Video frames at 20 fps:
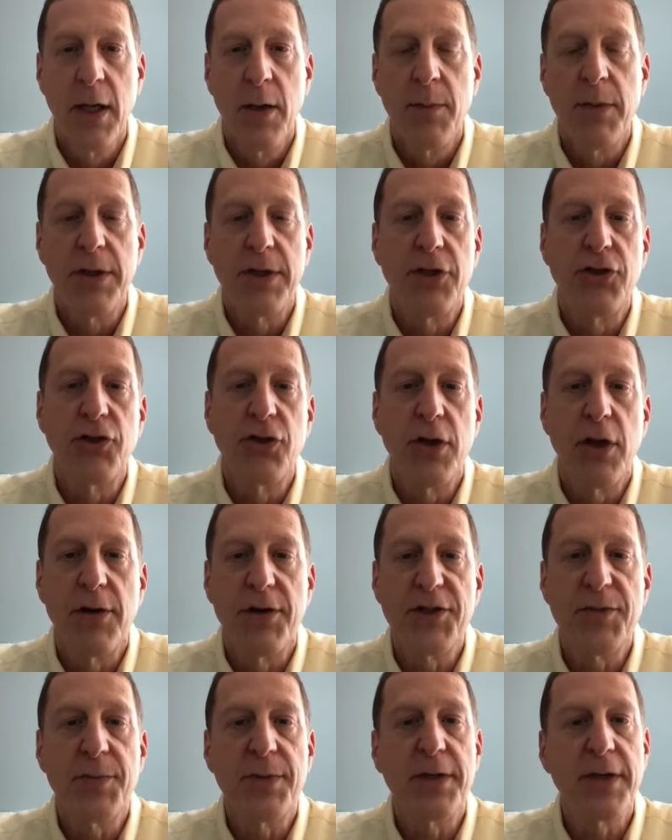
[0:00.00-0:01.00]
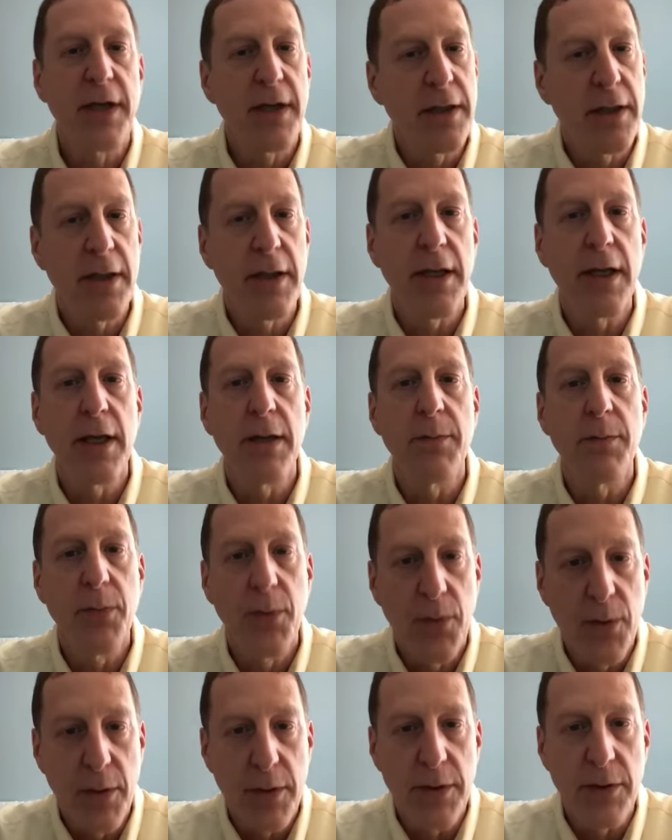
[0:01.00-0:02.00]
But did you know it's particularly
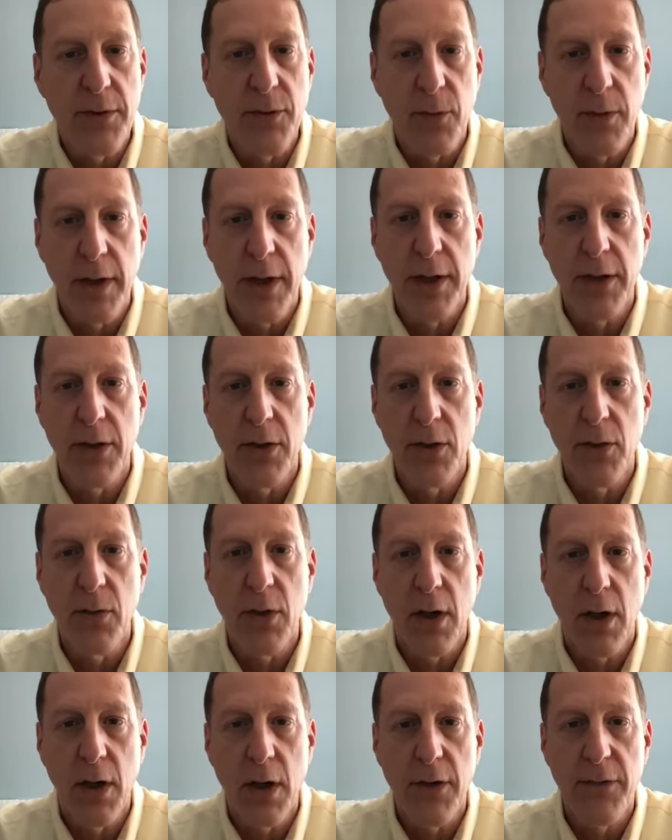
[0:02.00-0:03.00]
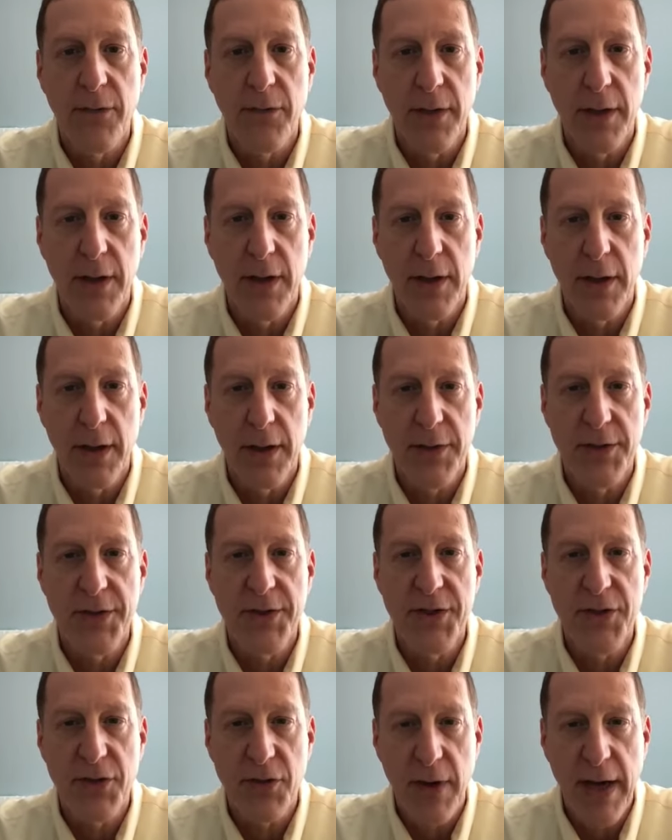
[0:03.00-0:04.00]
important when you are feeling
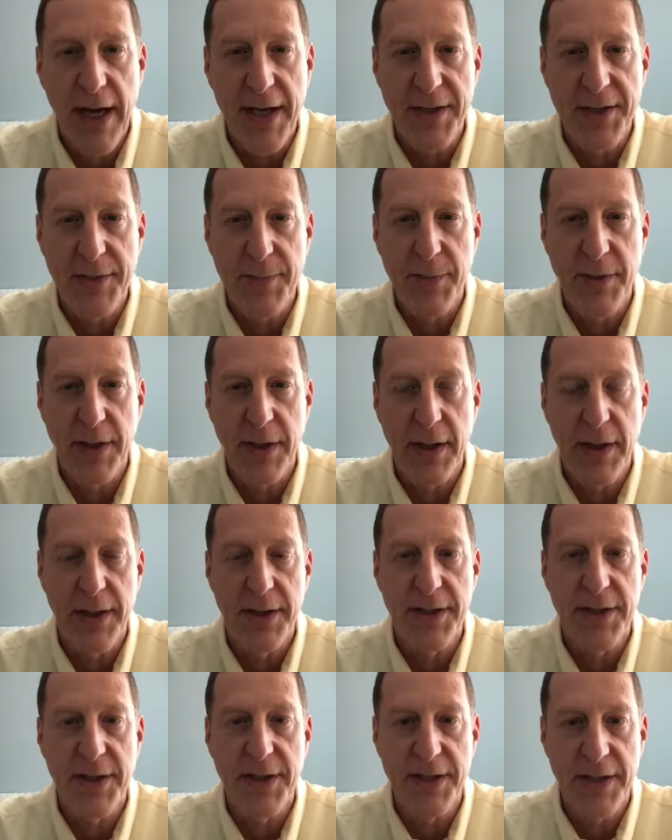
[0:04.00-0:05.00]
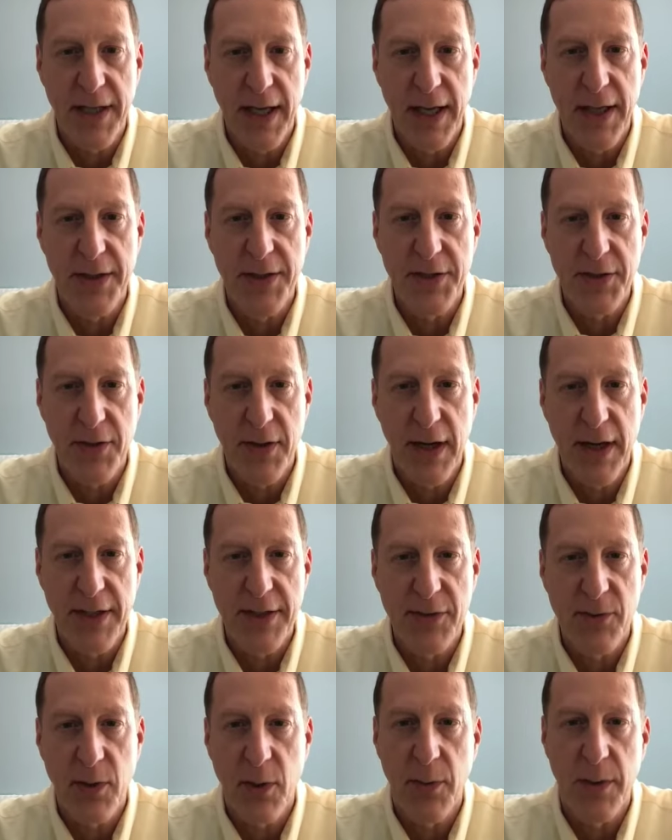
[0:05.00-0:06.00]
stress, particularly sustained
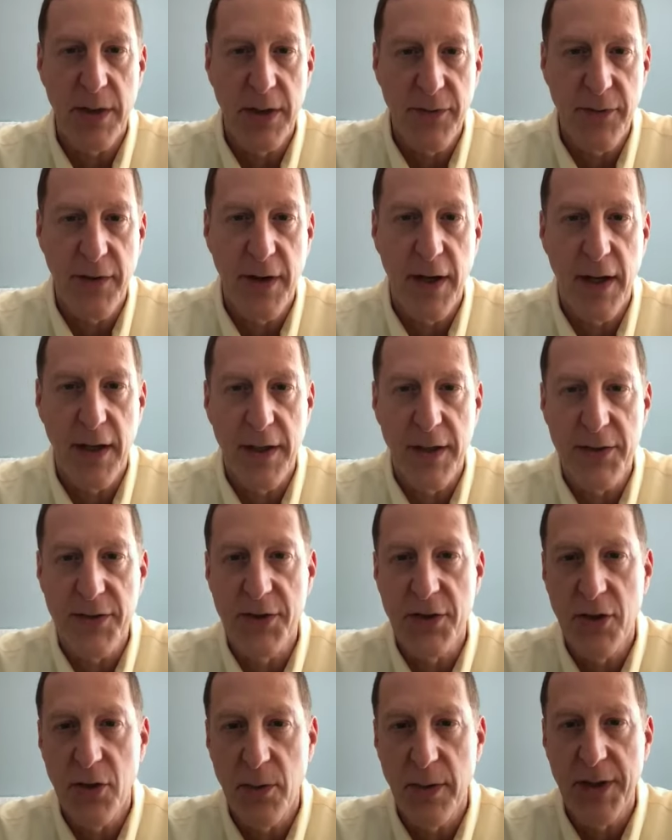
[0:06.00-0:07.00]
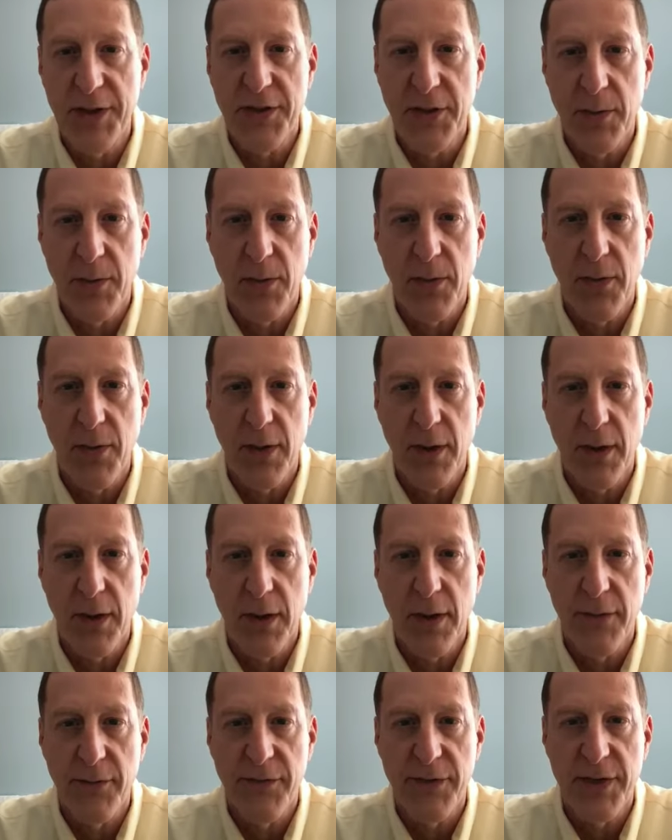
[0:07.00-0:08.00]
stress, what we define as two weeks or more
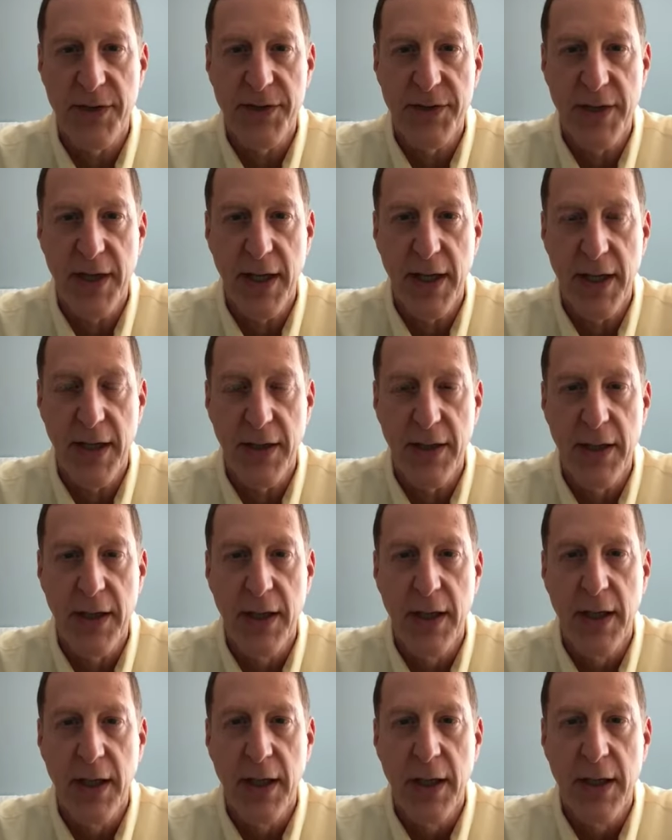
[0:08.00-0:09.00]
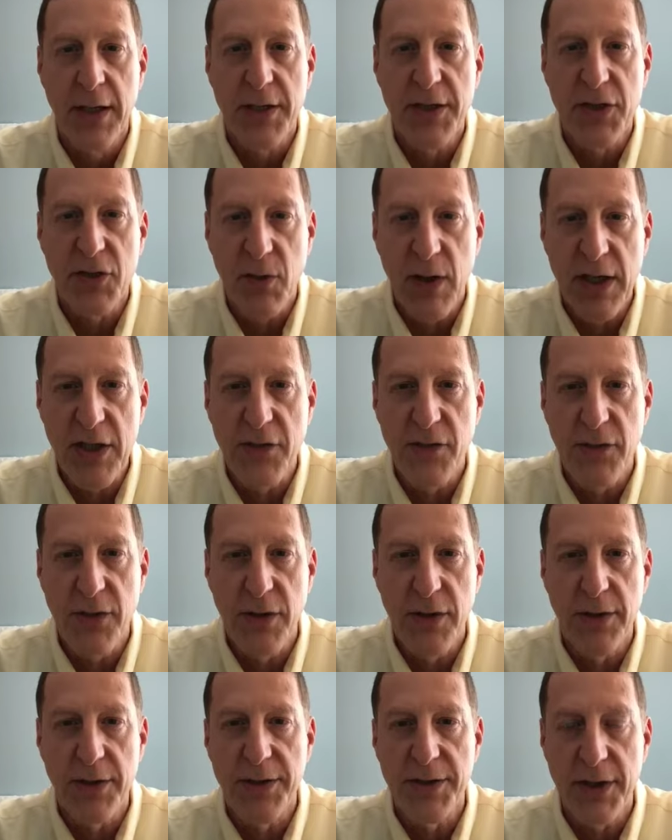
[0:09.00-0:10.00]
of sustained
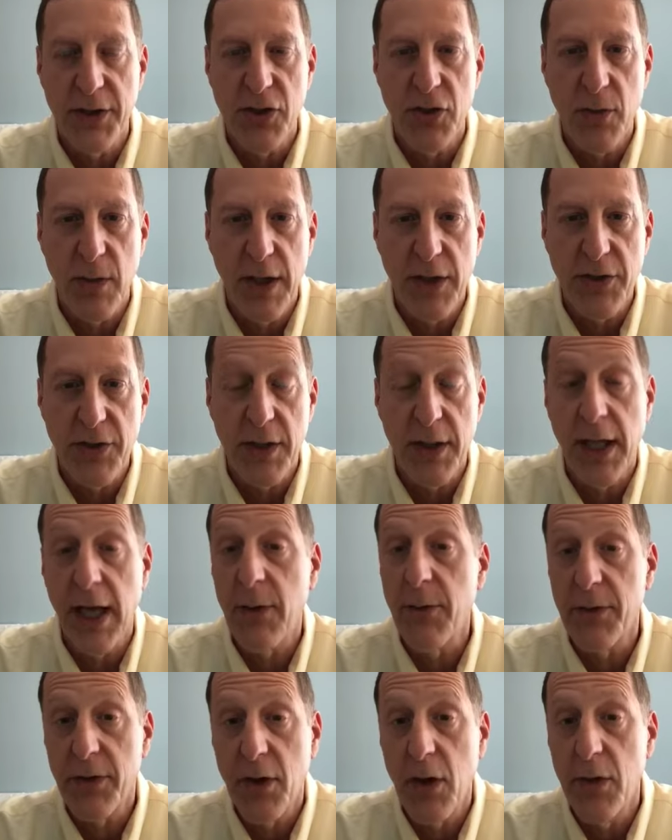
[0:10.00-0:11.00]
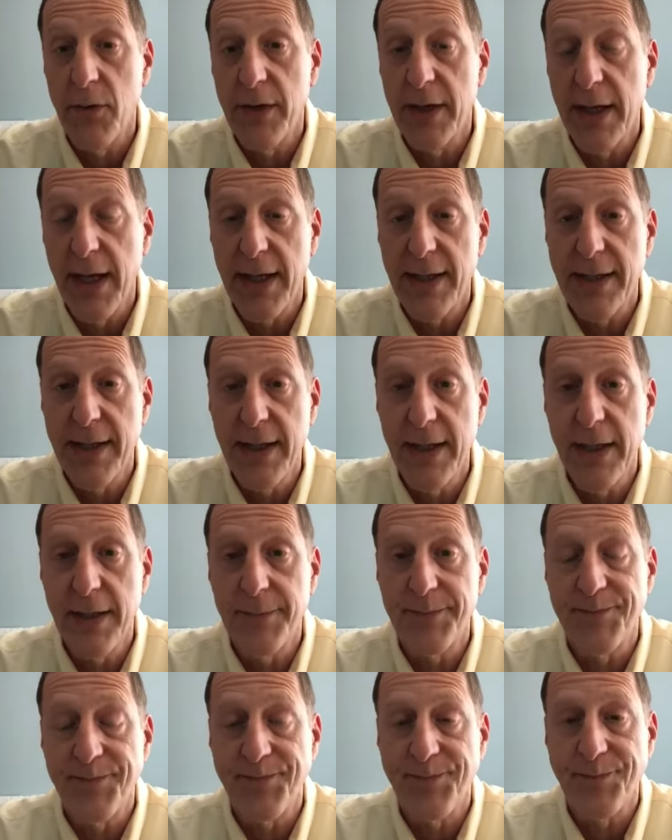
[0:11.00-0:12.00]
stressful situation like with COVID-19.